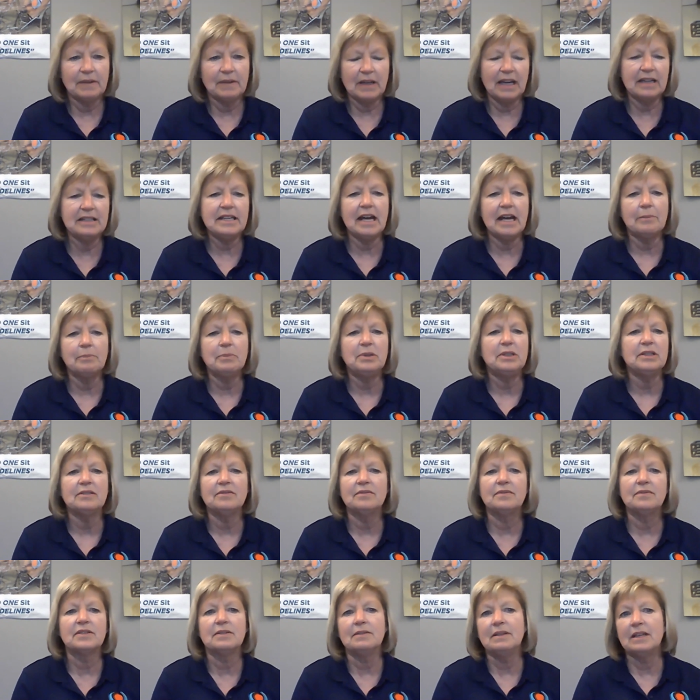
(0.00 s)

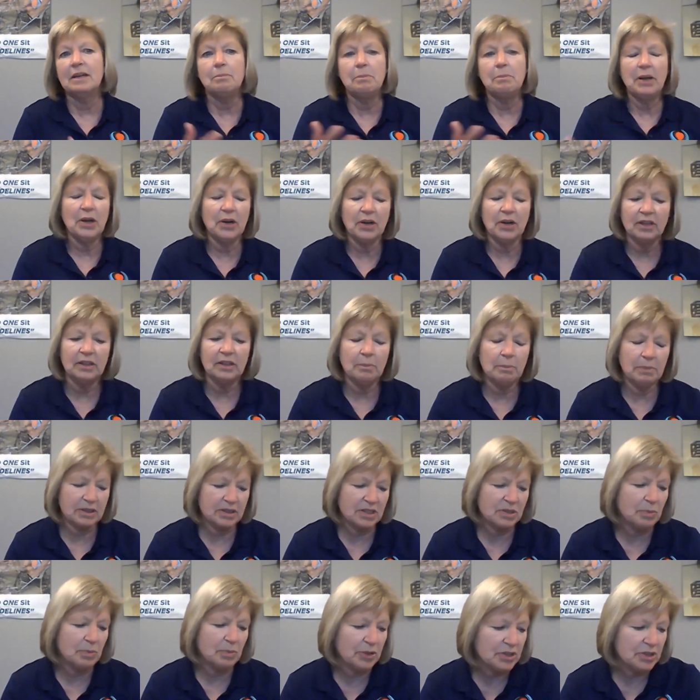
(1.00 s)
adaptive and Paralympic
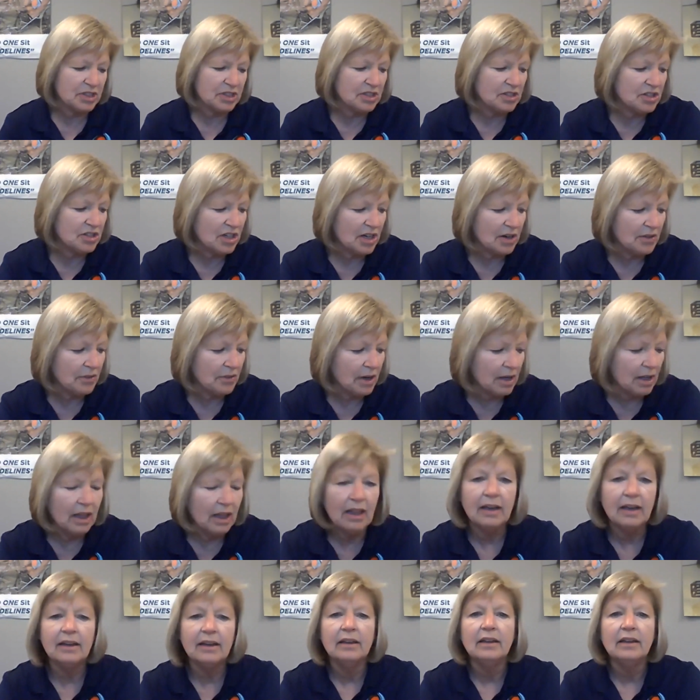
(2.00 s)
sports in general.